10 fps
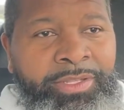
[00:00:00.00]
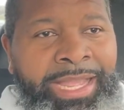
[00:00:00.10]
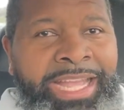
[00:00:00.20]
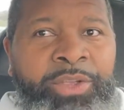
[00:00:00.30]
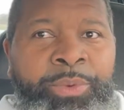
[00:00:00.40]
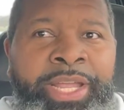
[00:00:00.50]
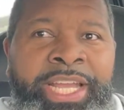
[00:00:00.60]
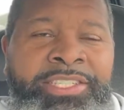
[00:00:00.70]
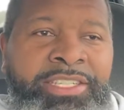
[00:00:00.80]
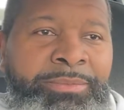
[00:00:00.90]

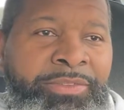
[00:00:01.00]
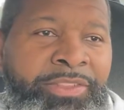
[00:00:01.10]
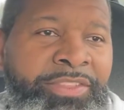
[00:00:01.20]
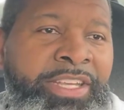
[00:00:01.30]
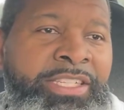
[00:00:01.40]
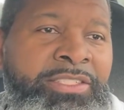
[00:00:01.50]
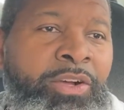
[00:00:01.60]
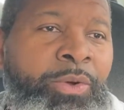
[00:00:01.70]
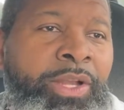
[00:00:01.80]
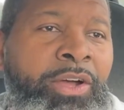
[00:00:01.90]
acquiesce some of the things
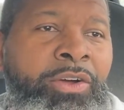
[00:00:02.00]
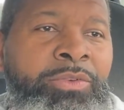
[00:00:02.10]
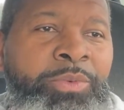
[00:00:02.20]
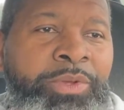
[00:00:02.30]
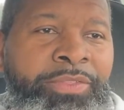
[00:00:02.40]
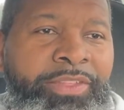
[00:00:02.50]
going on with